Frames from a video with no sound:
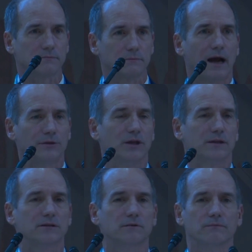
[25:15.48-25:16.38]
I think
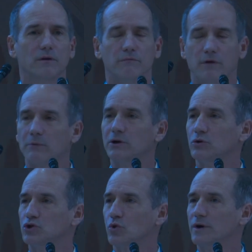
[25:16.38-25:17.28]
that's a very
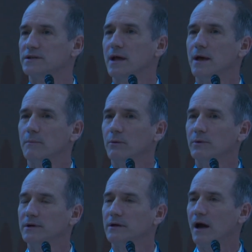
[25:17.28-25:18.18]
good choice, but we
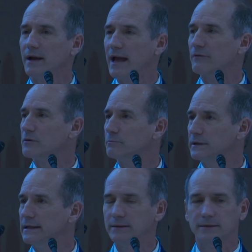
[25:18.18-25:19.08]
did not have
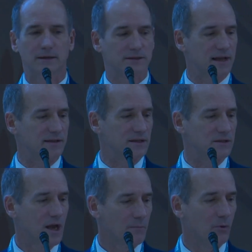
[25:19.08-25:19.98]
complete consensus,
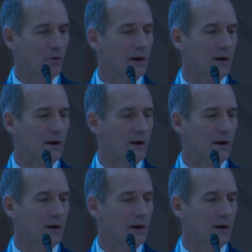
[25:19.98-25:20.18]
but